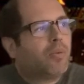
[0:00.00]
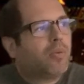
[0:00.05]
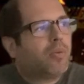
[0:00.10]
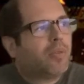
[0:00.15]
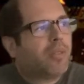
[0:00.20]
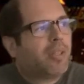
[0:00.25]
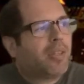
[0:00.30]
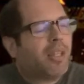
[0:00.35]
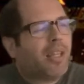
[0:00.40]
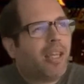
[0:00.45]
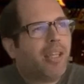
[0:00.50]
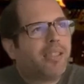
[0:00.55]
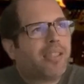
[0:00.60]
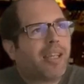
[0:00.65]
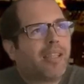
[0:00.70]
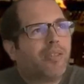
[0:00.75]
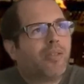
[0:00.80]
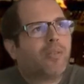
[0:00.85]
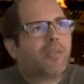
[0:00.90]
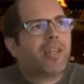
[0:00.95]
the thing is, I
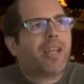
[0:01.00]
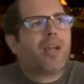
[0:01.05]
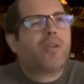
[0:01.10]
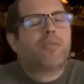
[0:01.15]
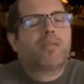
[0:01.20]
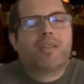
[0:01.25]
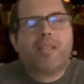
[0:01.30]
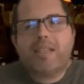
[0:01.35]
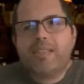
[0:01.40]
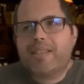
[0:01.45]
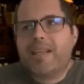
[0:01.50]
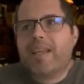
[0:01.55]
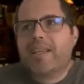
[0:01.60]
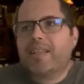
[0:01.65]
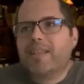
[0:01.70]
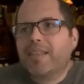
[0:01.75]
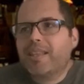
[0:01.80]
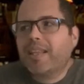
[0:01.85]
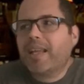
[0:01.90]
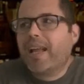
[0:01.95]
don't count things
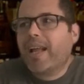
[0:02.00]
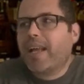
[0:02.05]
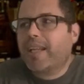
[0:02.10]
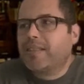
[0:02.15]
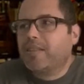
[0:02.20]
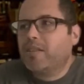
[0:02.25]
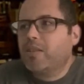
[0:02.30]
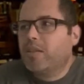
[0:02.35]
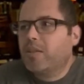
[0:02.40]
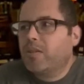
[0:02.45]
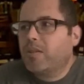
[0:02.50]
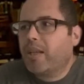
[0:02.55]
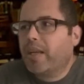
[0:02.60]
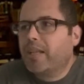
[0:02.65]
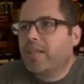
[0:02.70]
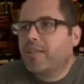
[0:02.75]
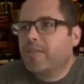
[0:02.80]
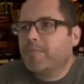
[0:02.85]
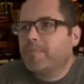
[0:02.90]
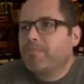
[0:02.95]
like that, like,
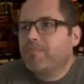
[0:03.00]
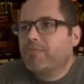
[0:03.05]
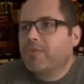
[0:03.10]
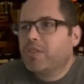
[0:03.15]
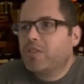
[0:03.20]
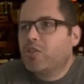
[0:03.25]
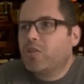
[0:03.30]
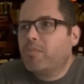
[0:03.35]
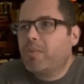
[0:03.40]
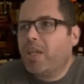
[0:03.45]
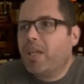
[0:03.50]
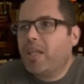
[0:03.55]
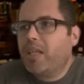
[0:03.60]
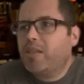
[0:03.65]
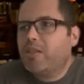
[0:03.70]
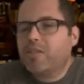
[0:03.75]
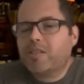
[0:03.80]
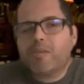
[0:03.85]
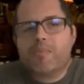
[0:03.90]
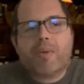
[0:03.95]
to me it
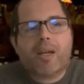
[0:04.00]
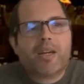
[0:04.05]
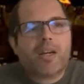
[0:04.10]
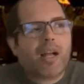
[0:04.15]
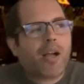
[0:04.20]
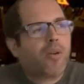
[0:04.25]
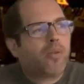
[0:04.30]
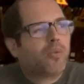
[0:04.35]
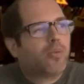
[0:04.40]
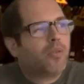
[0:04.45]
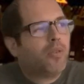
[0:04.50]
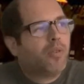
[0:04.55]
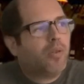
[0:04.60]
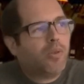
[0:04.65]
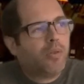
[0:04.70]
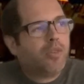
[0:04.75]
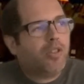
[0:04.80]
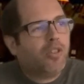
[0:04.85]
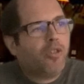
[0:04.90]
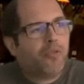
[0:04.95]
doesn't matter how
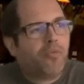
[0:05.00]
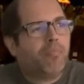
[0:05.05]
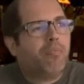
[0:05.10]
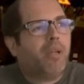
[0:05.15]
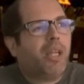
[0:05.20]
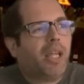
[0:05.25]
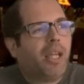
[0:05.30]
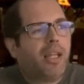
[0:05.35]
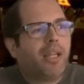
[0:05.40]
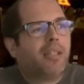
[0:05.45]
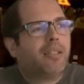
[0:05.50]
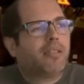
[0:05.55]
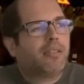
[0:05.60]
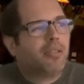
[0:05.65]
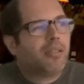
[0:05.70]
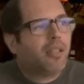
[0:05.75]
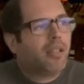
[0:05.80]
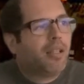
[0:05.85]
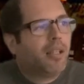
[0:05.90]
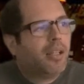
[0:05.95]
good you've been.
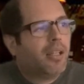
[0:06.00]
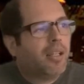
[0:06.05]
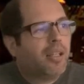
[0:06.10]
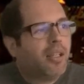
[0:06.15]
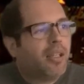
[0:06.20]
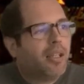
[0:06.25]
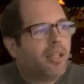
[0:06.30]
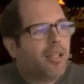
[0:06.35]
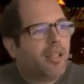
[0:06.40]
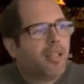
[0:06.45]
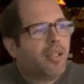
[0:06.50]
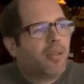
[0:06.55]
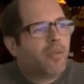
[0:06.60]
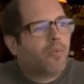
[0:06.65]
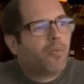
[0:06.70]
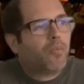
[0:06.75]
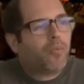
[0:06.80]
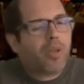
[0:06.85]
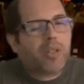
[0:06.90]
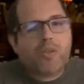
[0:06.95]

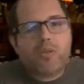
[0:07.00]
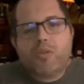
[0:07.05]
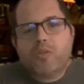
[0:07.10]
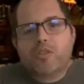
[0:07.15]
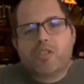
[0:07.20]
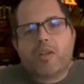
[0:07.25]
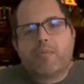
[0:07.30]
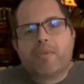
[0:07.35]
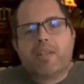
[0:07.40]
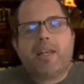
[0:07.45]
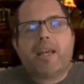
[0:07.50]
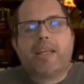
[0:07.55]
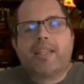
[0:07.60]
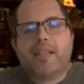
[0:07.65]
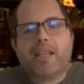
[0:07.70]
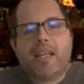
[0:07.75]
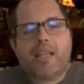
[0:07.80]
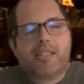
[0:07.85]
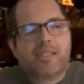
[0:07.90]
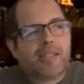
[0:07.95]
When you do something like
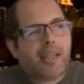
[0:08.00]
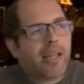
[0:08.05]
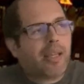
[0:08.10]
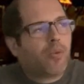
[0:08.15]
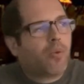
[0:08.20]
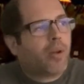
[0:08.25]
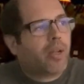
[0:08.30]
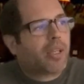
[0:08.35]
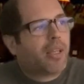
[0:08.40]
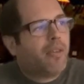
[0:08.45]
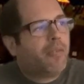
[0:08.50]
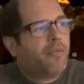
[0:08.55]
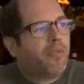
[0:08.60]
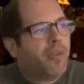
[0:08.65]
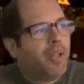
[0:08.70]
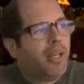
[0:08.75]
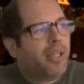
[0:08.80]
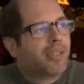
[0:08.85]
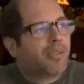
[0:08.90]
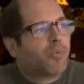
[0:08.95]
this, like Joaquin
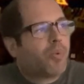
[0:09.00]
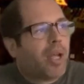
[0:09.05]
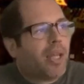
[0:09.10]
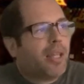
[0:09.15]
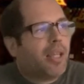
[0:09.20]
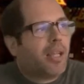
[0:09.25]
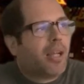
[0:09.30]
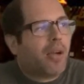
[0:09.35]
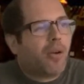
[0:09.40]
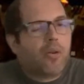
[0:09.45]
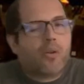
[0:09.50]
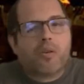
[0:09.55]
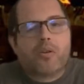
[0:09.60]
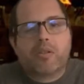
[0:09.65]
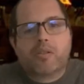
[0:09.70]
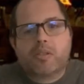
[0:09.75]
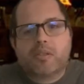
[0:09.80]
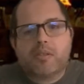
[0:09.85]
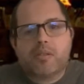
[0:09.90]
Phoenix riding a horse,